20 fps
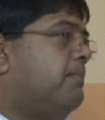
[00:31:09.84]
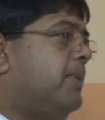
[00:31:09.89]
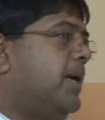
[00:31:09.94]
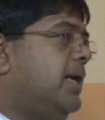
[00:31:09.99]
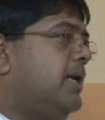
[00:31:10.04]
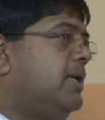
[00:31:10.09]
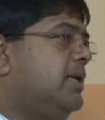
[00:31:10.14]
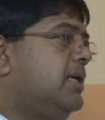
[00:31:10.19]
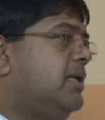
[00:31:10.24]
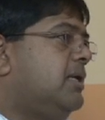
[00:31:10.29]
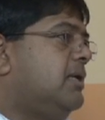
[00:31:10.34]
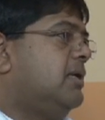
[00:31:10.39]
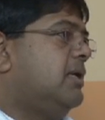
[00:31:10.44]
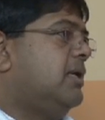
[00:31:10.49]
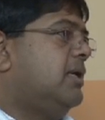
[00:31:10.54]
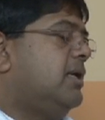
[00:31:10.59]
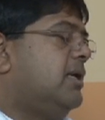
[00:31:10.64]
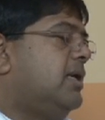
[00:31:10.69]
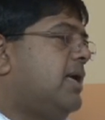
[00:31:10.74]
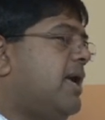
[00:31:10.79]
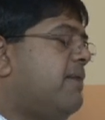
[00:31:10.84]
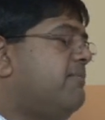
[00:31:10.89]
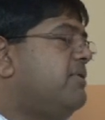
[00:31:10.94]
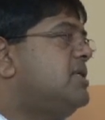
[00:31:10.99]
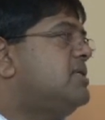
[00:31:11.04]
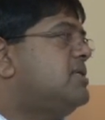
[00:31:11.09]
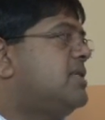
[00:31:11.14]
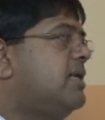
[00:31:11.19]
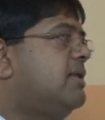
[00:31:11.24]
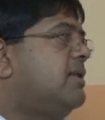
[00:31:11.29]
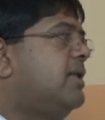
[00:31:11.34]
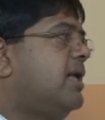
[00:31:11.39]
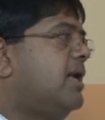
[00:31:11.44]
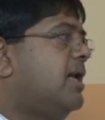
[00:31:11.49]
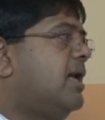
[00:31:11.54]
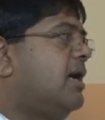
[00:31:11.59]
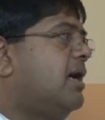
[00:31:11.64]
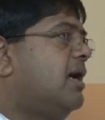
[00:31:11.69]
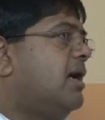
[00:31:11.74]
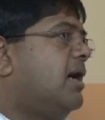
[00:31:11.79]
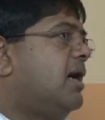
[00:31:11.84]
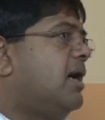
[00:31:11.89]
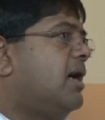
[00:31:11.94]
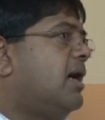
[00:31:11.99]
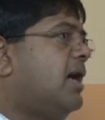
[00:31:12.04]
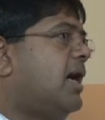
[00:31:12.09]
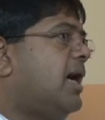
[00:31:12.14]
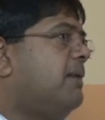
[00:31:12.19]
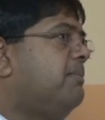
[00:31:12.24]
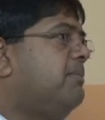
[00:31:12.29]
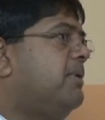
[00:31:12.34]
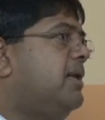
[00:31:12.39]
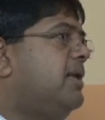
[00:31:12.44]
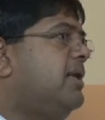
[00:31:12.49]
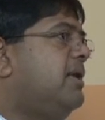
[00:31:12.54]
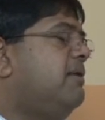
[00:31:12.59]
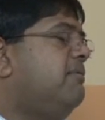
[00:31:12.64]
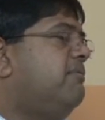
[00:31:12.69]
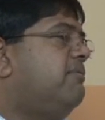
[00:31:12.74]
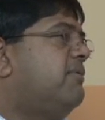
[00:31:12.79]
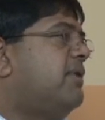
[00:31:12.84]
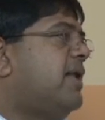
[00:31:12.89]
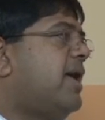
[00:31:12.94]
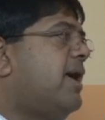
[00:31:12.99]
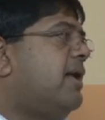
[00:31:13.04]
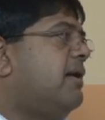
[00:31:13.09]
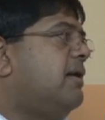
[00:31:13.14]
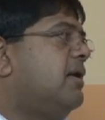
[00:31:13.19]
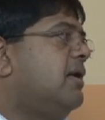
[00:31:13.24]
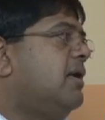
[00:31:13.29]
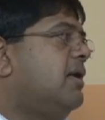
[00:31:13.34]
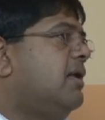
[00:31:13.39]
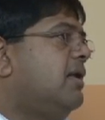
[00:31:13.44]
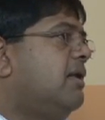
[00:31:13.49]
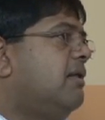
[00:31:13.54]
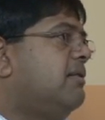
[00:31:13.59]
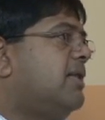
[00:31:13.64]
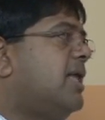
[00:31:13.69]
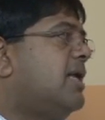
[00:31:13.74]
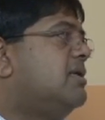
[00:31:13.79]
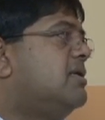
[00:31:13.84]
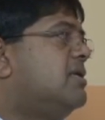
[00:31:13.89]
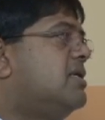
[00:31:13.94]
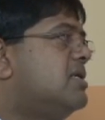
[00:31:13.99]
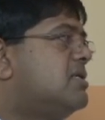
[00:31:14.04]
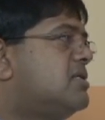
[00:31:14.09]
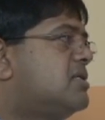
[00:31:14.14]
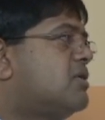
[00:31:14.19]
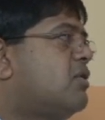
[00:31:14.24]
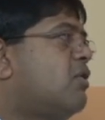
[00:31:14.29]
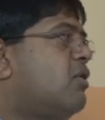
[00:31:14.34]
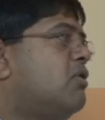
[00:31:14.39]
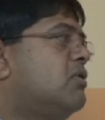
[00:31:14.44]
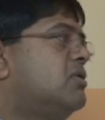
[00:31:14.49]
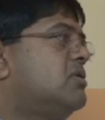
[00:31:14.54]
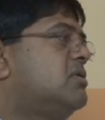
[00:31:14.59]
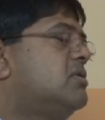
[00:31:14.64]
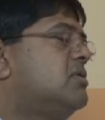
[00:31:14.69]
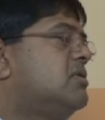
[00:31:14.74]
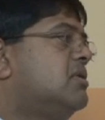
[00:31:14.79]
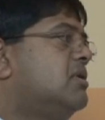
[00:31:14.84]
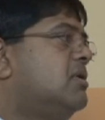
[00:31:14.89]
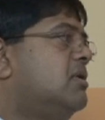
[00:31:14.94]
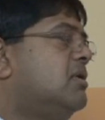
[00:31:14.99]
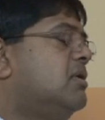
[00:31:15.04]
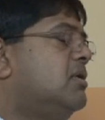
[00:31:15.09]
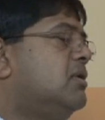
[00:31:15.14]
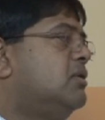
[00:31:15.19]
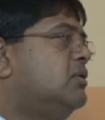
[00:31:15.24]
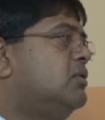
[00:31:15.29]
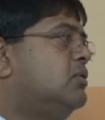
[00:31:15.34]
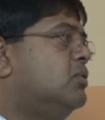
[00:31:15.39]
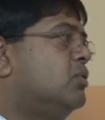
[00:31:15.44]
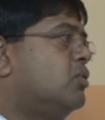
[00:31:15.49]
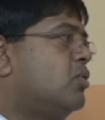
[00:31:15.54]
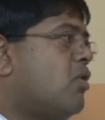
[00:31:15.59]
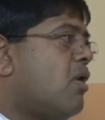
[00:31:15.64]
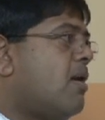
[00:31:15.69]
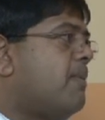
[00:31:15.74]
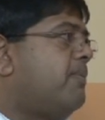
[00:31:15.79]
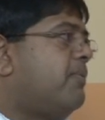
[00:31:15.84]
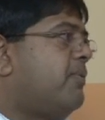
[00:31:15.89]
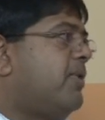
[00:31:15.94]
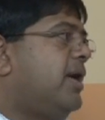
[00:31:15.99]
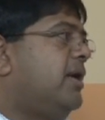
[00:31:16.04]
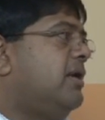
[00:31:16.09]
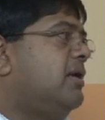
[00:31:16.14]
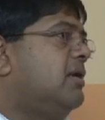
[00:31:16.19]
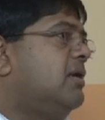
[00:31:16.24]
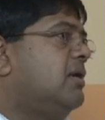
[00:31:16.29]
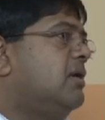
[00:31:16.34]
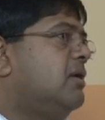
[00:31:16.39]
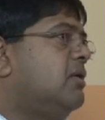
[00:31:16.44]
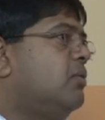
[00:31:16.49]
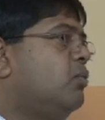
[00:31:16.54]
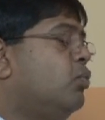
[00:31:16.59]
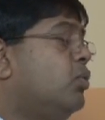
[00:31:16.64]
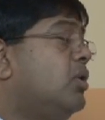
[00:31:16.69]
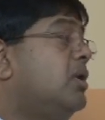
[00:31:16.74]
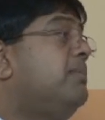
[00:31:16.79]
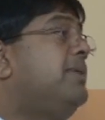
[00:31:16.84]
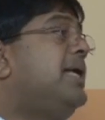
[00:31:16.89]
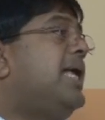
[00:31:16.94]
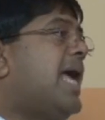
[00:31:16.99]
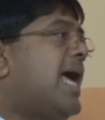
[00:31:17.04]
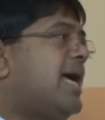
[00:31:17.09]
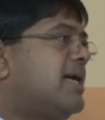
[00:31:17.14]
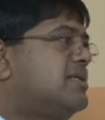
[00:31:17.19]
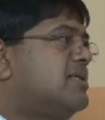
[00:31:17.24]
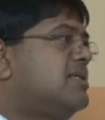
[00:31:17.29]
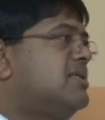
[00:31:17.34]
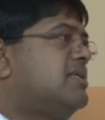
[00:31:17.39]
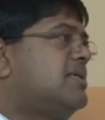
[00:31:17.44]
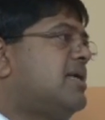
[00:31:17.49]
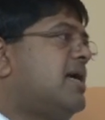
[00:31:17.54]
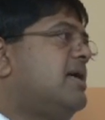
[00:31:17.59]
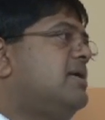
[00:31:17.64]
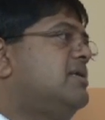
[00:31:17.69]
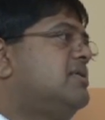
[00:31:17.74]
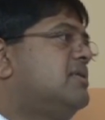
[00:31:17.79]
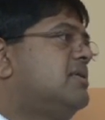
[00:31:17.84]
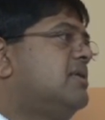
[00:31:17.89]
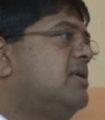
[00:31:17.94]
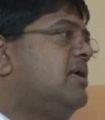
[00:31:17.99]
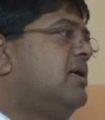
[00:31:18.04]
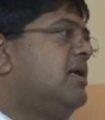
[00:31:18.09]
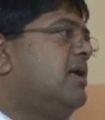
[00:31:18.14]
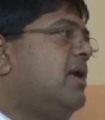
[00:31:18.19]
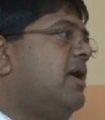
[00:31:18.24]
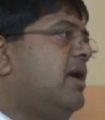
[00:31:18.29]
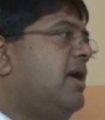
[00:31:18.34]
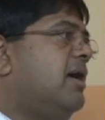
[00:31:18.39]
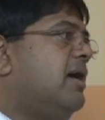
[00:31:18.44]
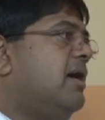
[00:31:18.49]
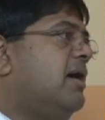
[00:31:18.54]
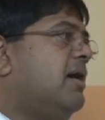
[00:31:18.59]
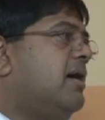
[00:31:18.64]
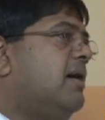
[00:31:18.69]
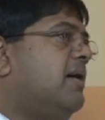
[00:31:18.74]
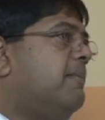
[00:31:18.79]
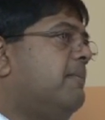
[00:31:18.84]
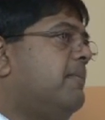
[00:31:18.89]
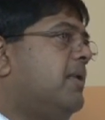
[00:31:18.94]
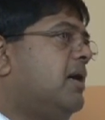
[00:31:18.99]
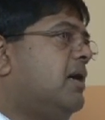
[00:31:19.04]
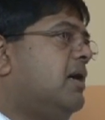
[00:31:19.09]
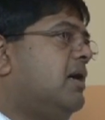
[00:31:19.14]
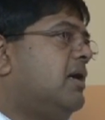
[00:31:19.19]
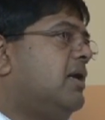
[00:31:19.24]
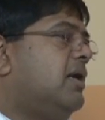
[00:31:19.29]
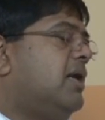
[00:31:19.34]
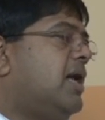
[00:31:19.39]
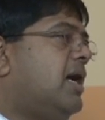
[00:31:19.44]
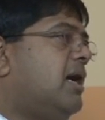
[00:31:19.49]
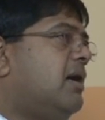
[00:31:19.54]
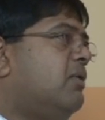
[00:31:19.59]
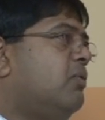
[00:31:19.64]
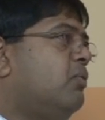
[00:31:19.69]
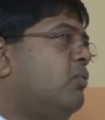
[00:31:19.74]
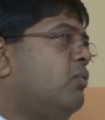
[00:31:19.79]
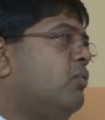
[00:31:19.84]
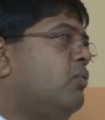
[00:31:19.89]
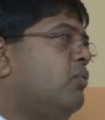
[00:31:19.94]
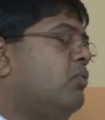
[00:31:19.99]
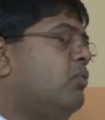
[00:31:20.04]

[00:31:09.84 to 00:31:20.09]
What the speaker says: But having said that, I believe that the discourse to cooperate will be exercised. Now,